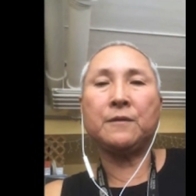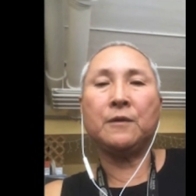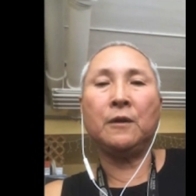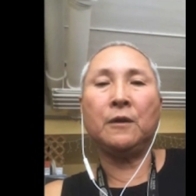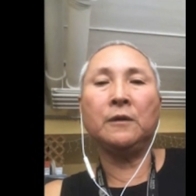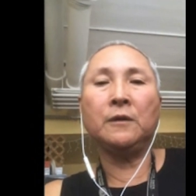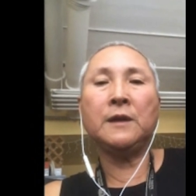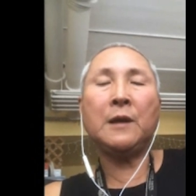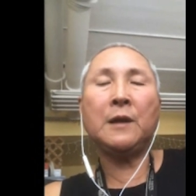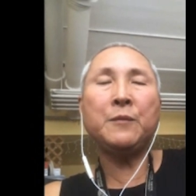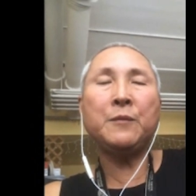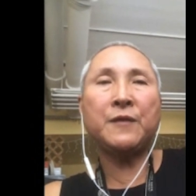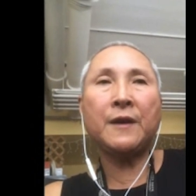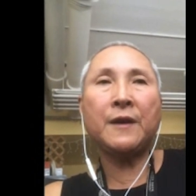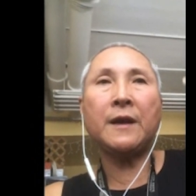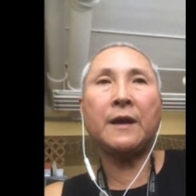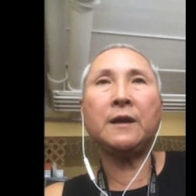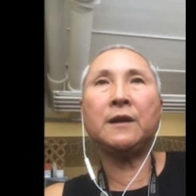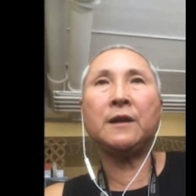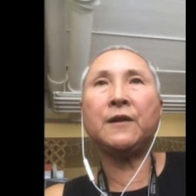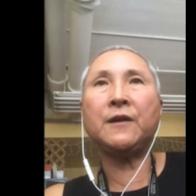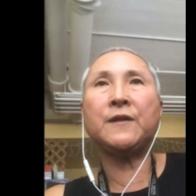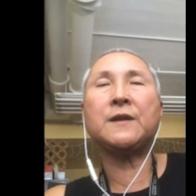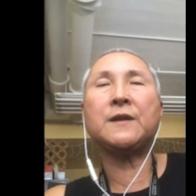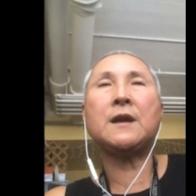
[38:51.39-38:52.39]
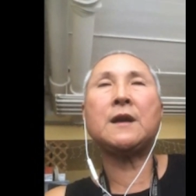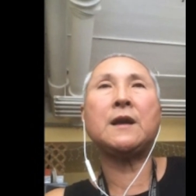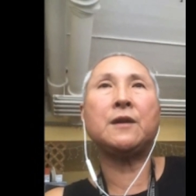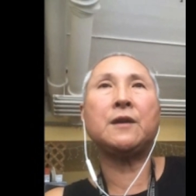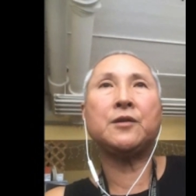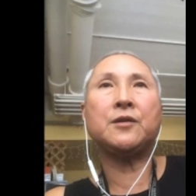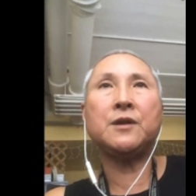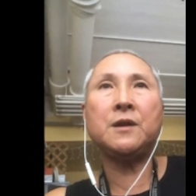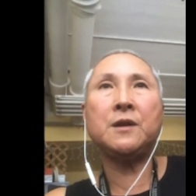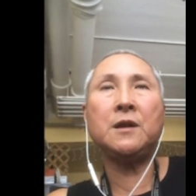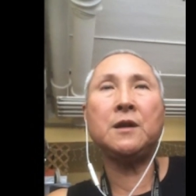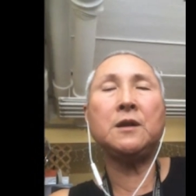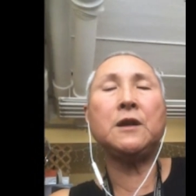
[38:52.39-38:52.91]
All I'm saying is that
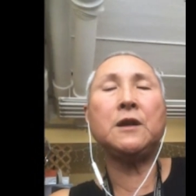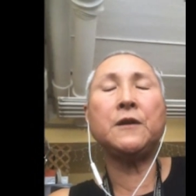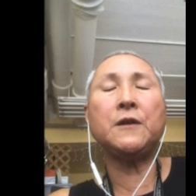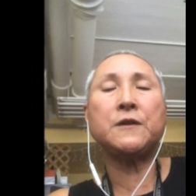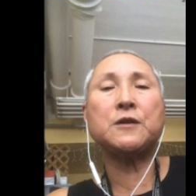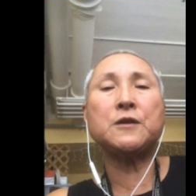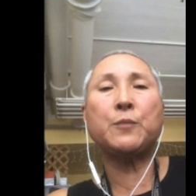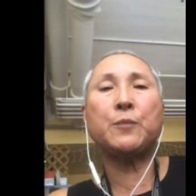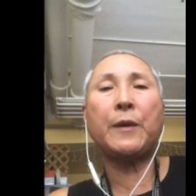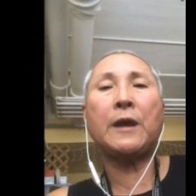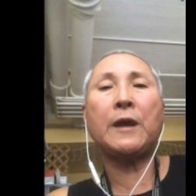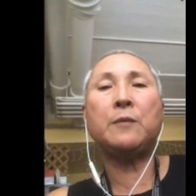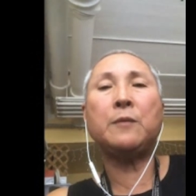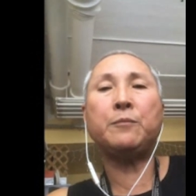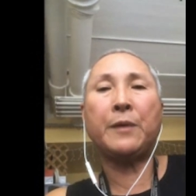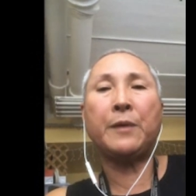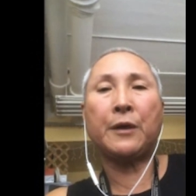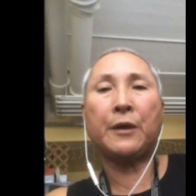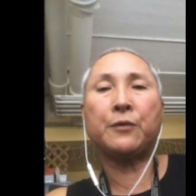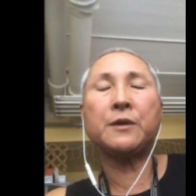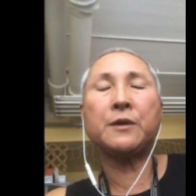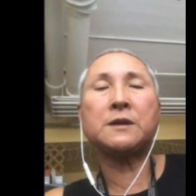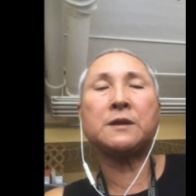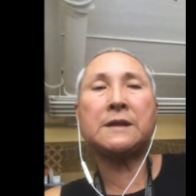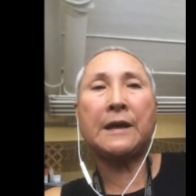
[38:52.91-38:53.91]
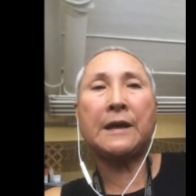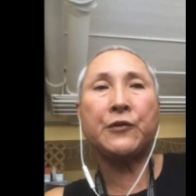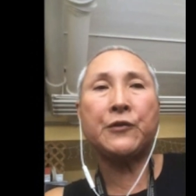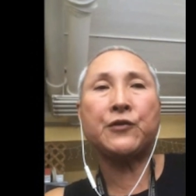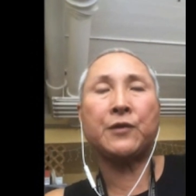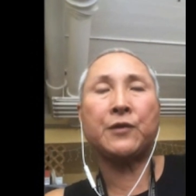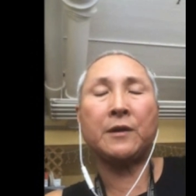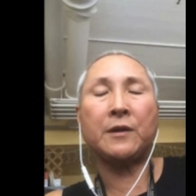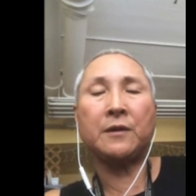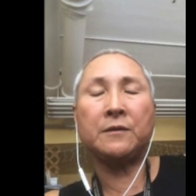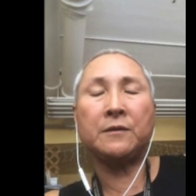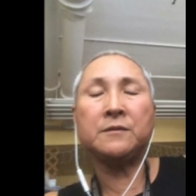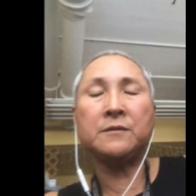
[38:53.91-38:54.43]
he needs to pay better
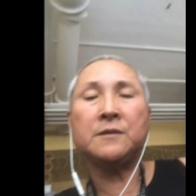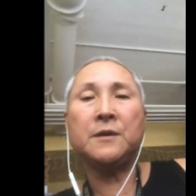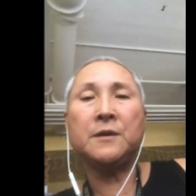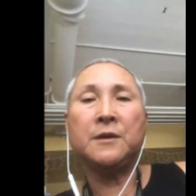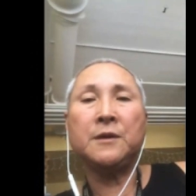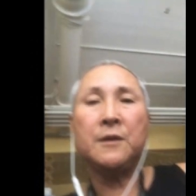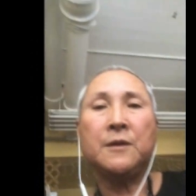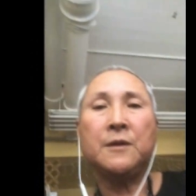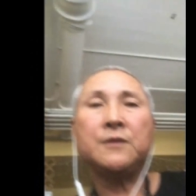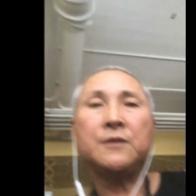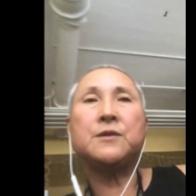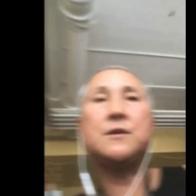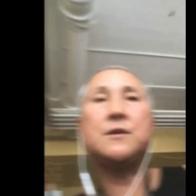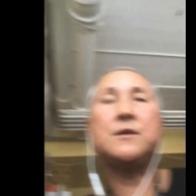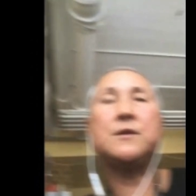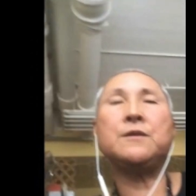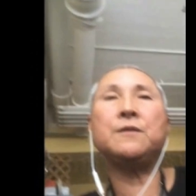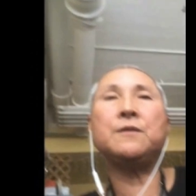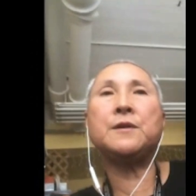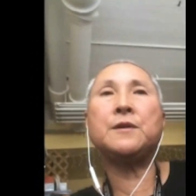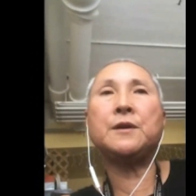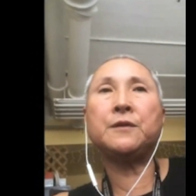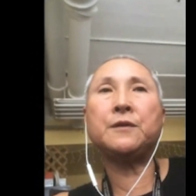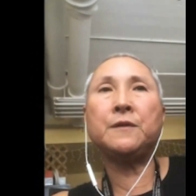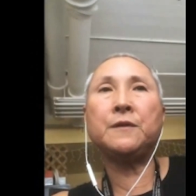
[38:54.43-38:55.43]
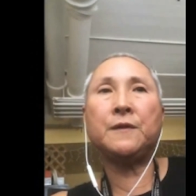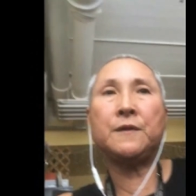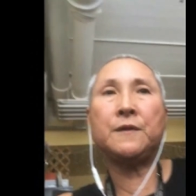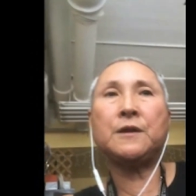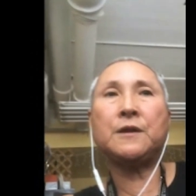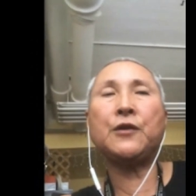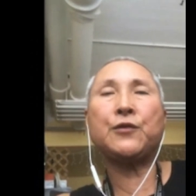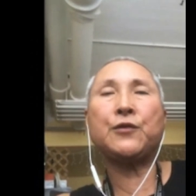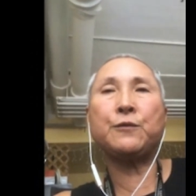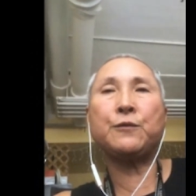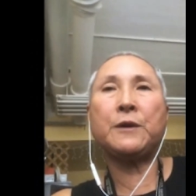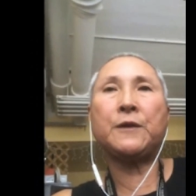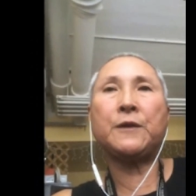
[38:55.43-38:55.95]
attention to the
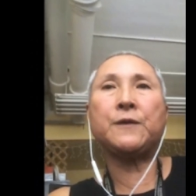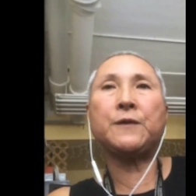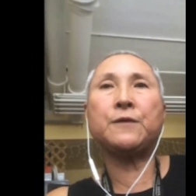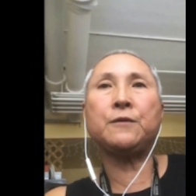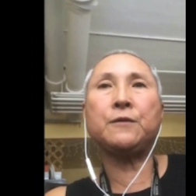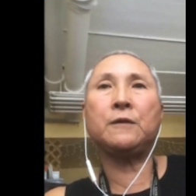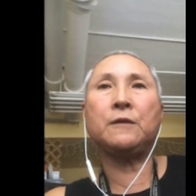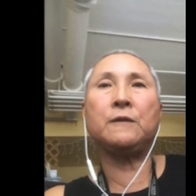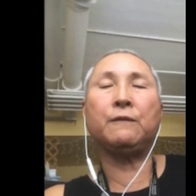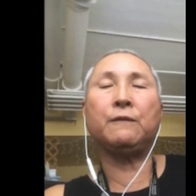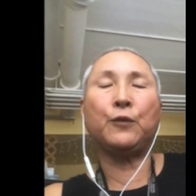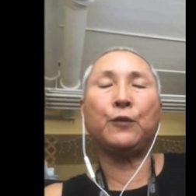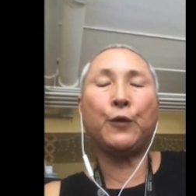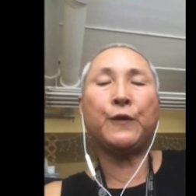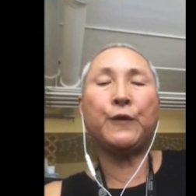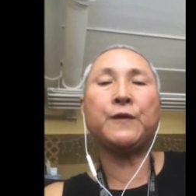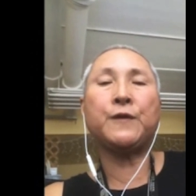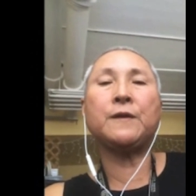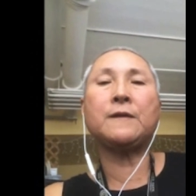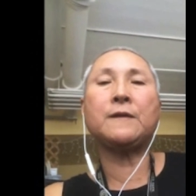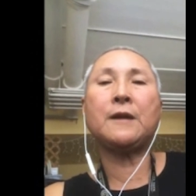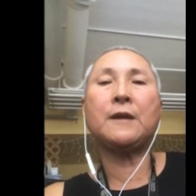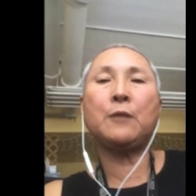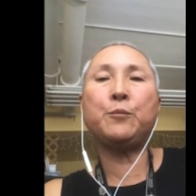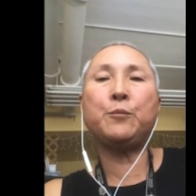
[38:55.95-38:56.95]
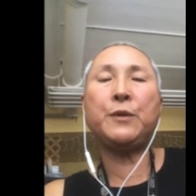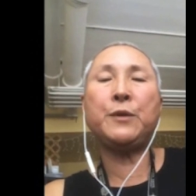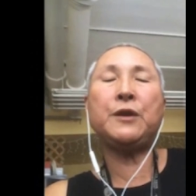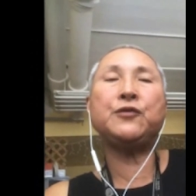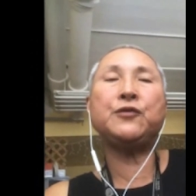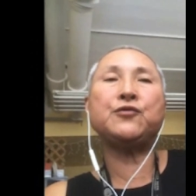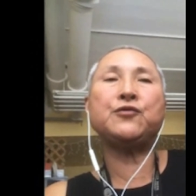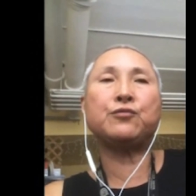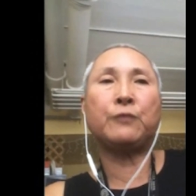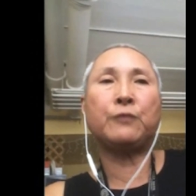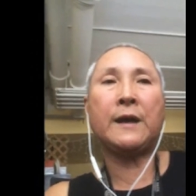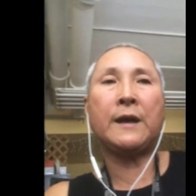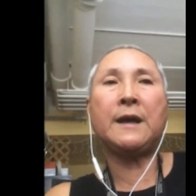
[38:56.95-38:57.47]
constituents whose voices have been
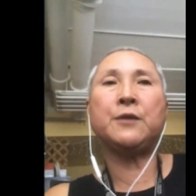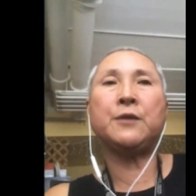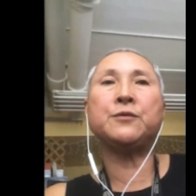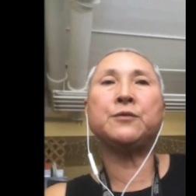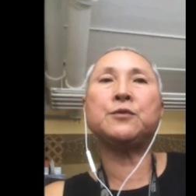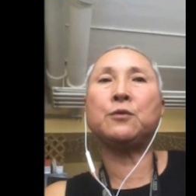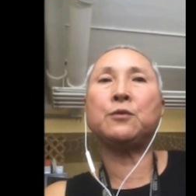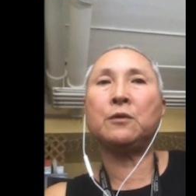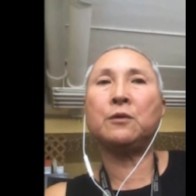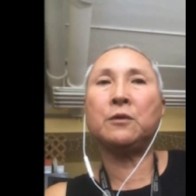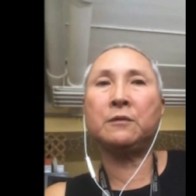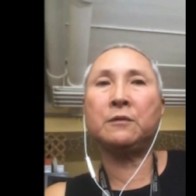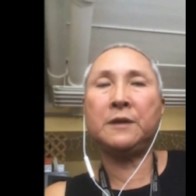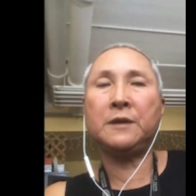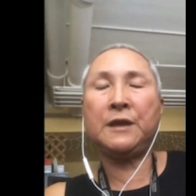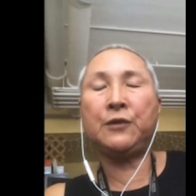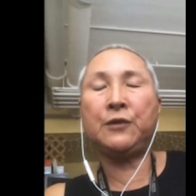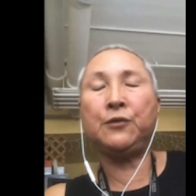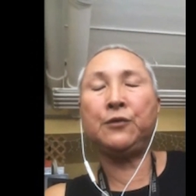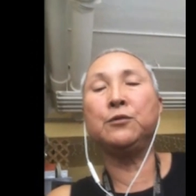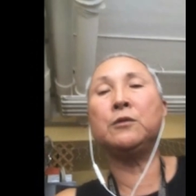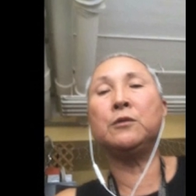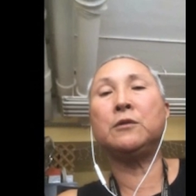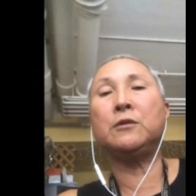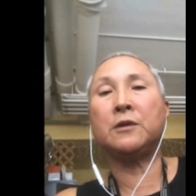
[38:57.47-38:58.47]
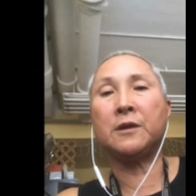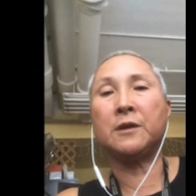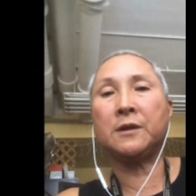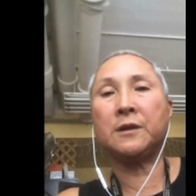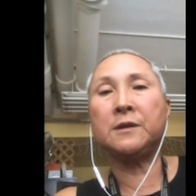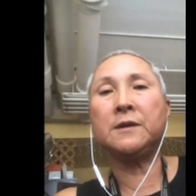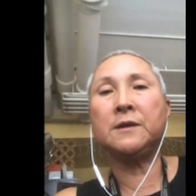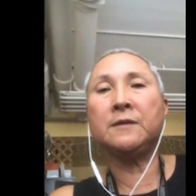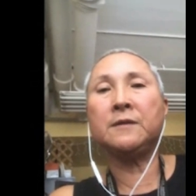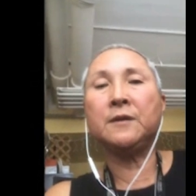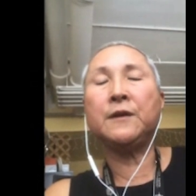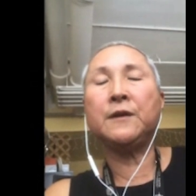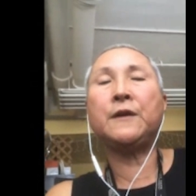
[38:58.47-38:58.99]
drowned or
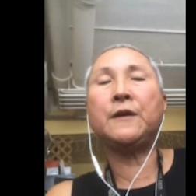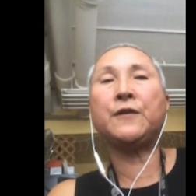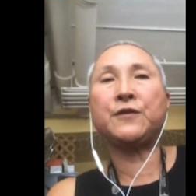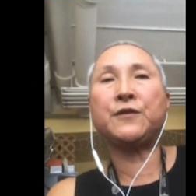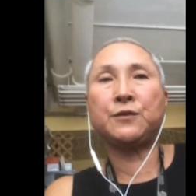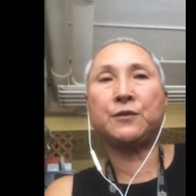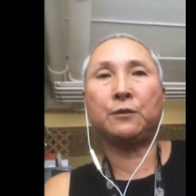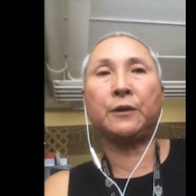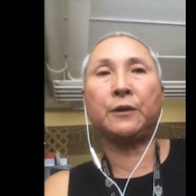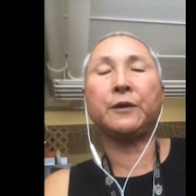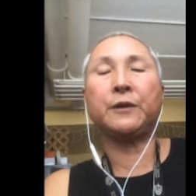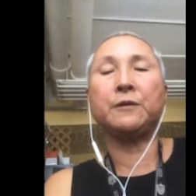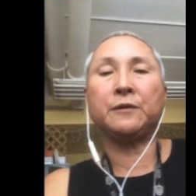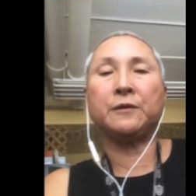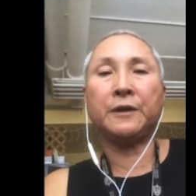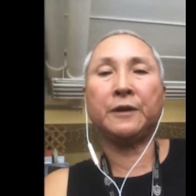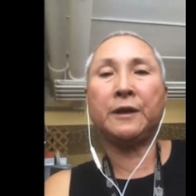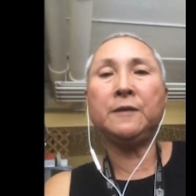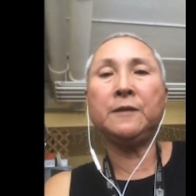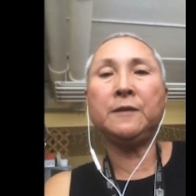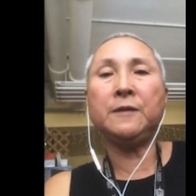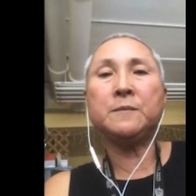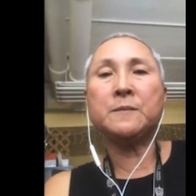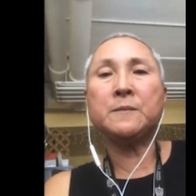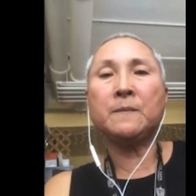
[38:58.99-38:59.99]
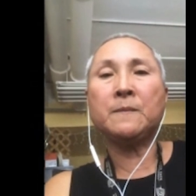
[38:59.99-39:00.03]
ignored historically.